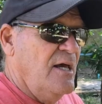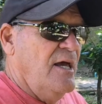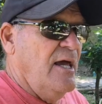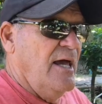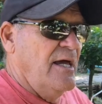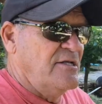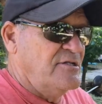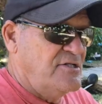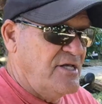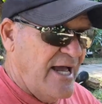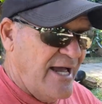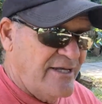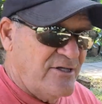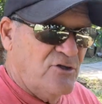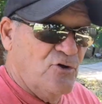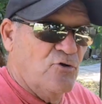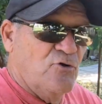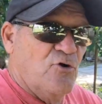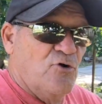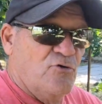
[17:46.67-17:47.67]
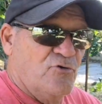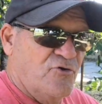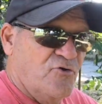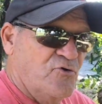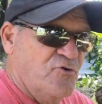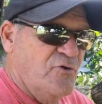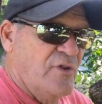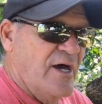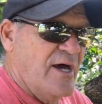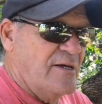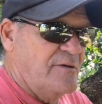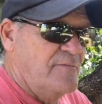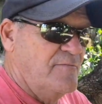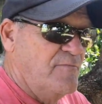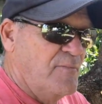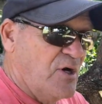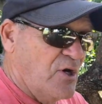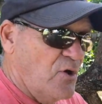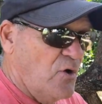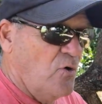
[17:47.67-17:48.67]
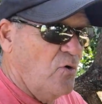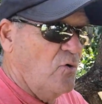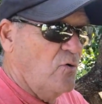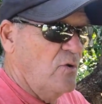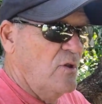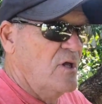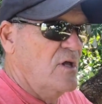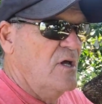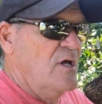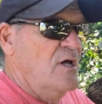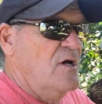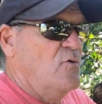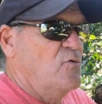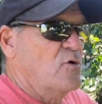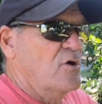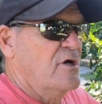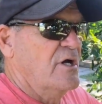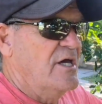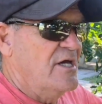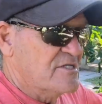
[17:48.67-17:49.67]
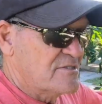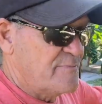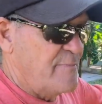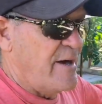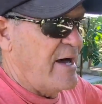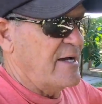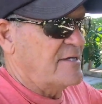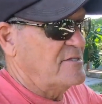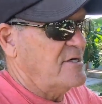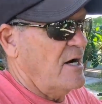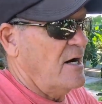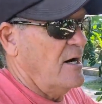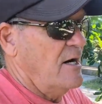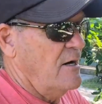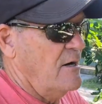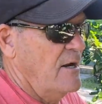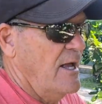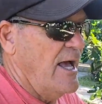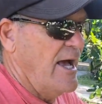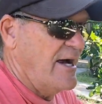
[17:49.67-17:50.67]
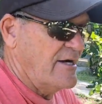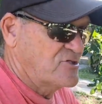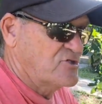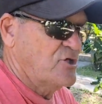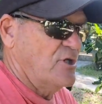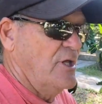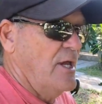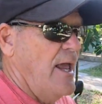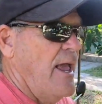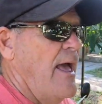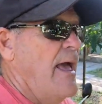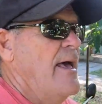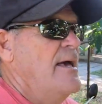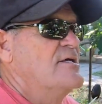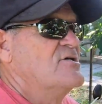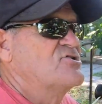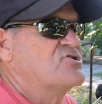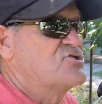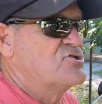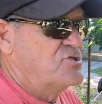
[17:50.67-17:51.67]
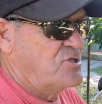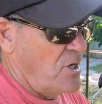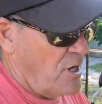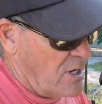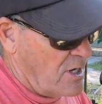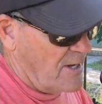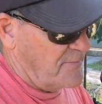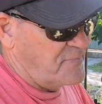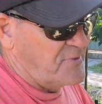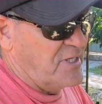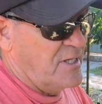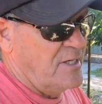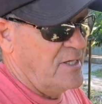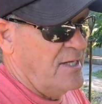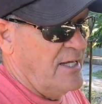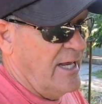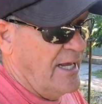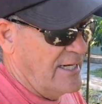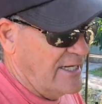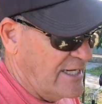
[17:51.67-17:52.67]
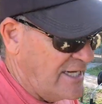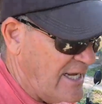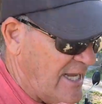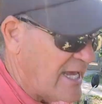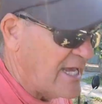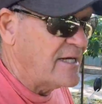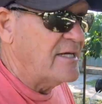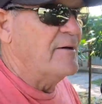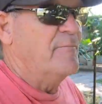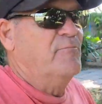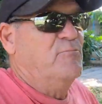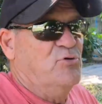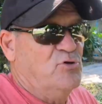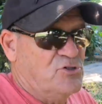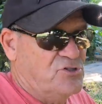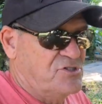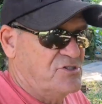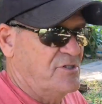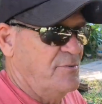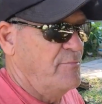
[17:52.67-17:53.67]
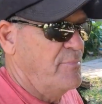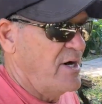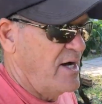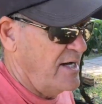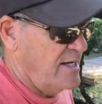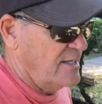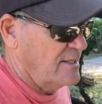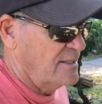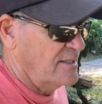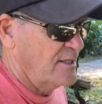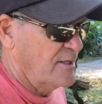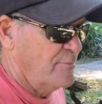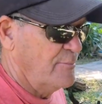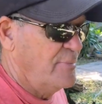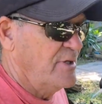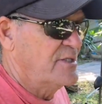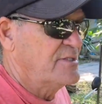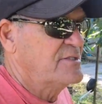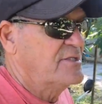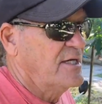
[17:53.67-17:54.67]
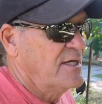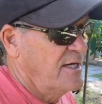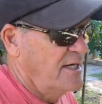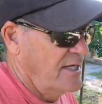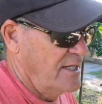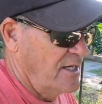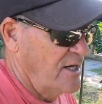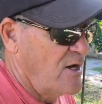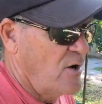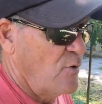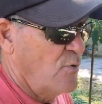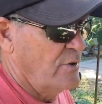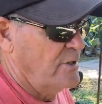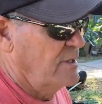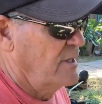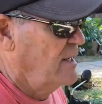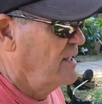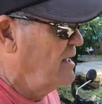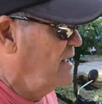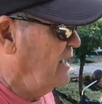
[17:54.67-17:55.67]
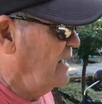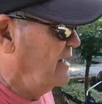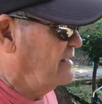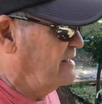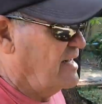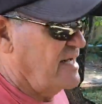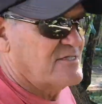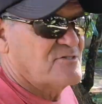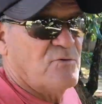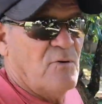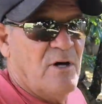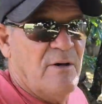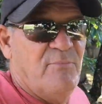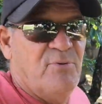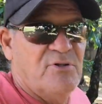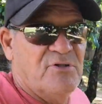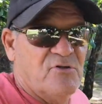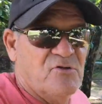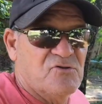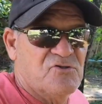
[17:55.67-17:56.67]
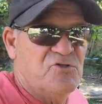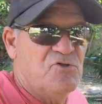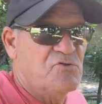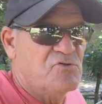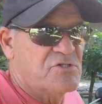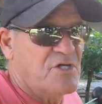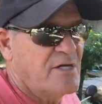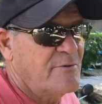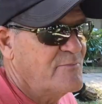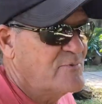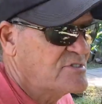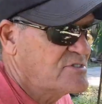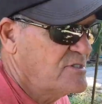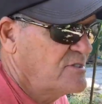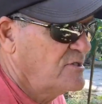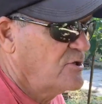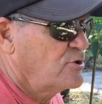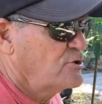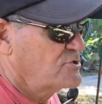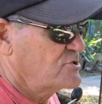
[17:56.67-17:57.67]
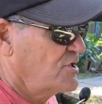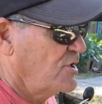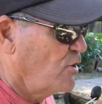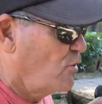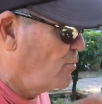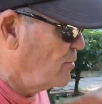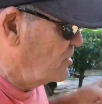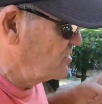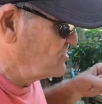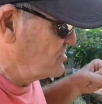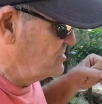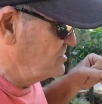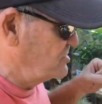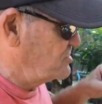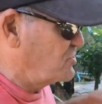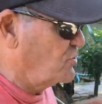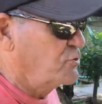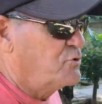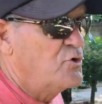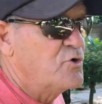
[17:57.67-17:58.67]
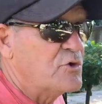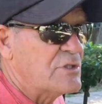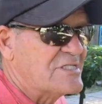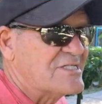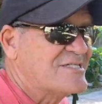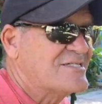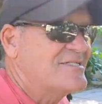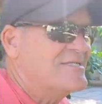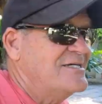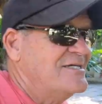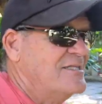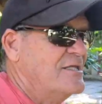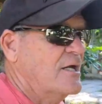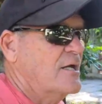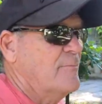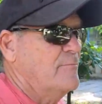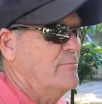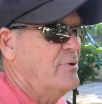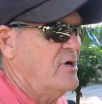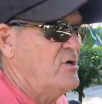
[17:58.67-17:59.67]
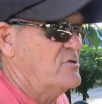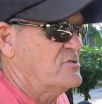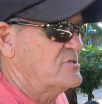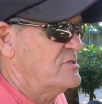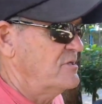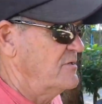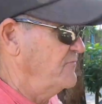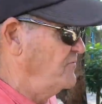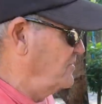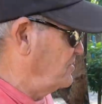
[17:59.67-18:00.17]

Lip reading: and Daniel going through that mud hole where his back tire actually stopped and he had to push the bike a little bit to get it going. And that's why I put those two segments in there in slow motion, so you could see the comparison of